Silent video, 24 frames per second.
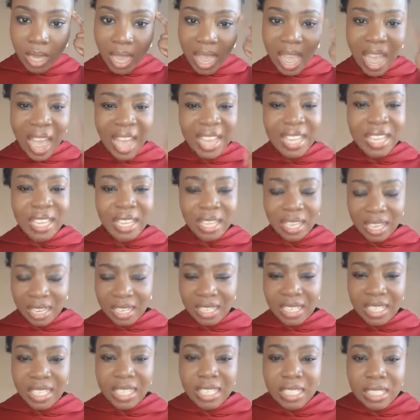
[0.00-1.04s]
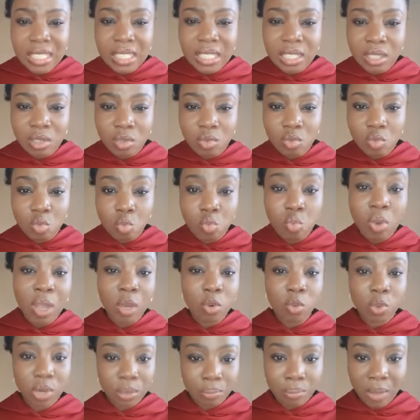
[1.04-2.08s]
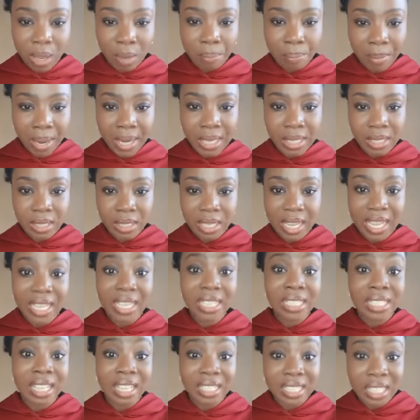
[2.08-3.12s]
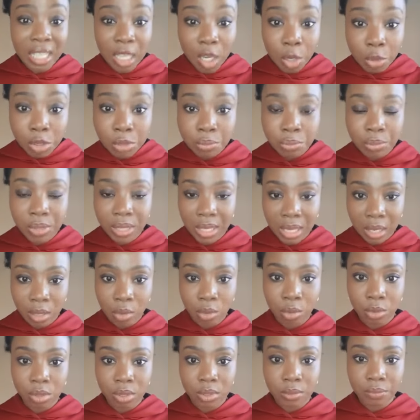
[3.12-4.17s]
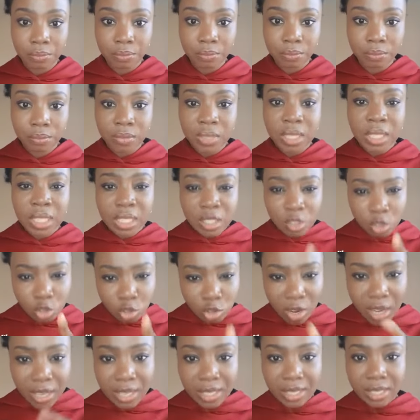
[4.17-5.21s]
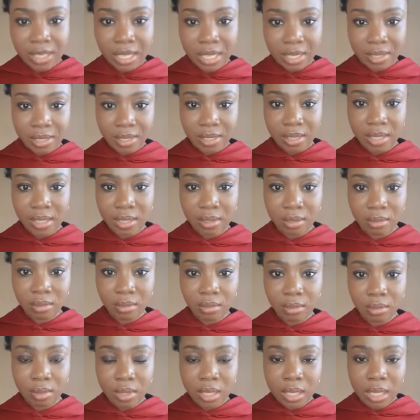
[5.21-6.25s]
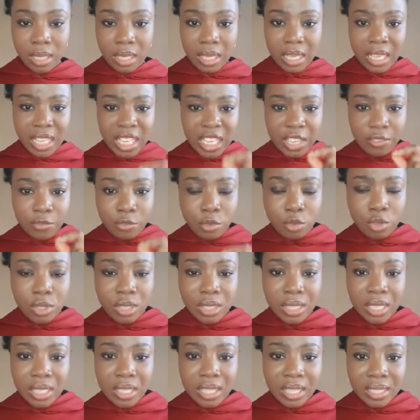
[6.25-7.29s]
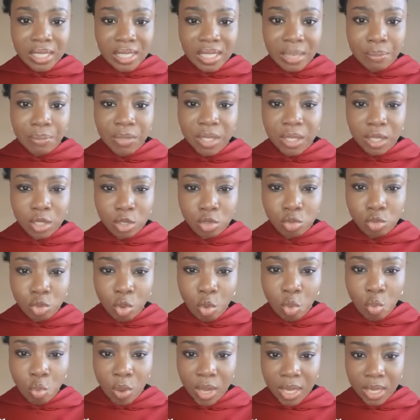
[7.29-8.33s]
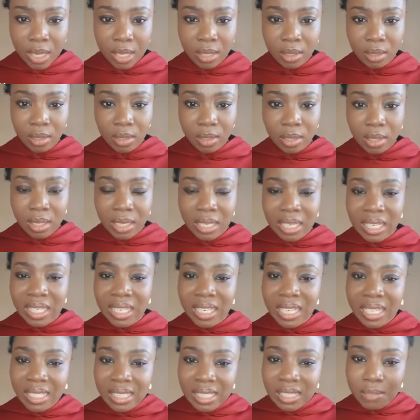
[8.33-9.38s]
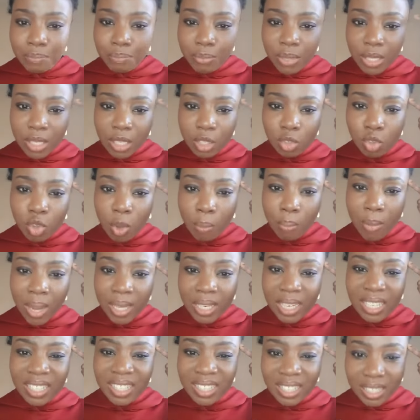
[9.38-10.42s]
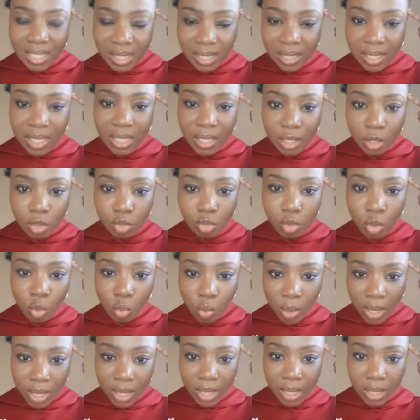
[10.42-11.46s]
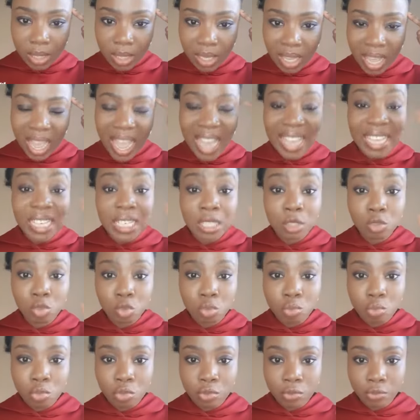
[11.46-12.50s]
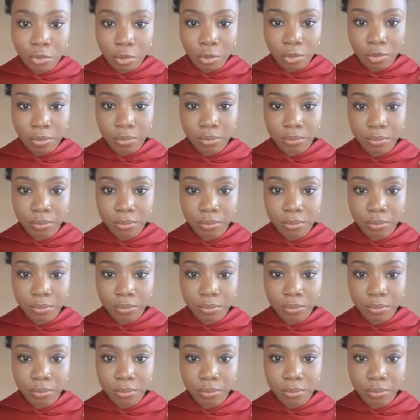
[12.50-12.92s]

I can easily work with my mind, and it has helped me a lot. Try it and see. If you see that something is not working, let it be in your mind that this thing is not working. I need to move on.